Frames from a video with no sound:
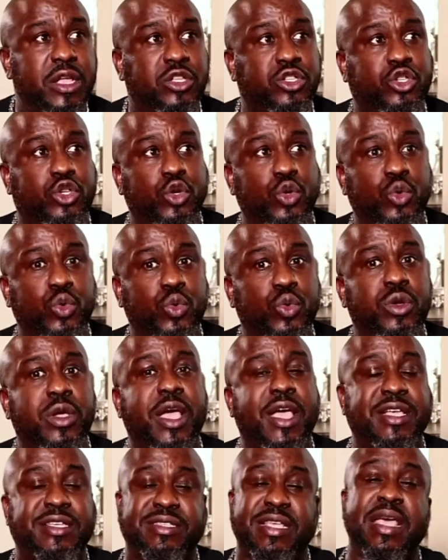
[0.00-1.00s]
to
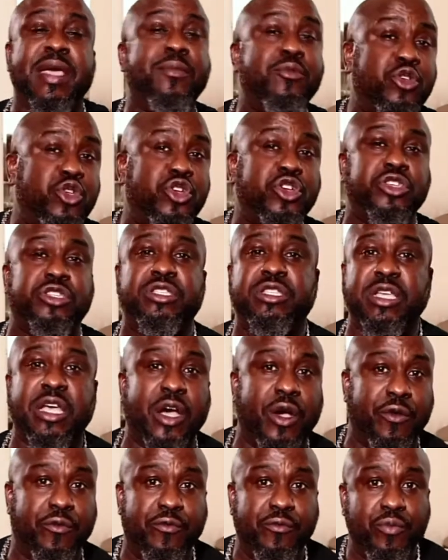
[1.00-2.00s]
examine
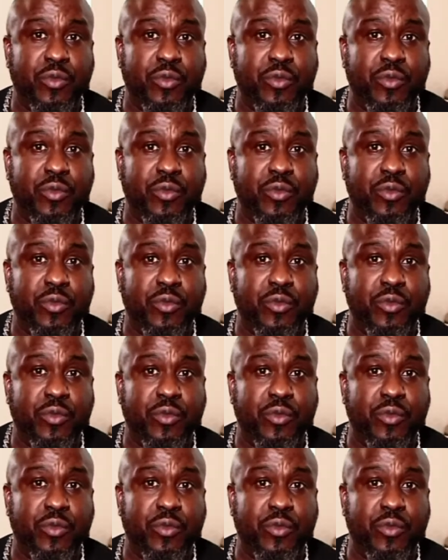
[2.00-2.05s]
yourself.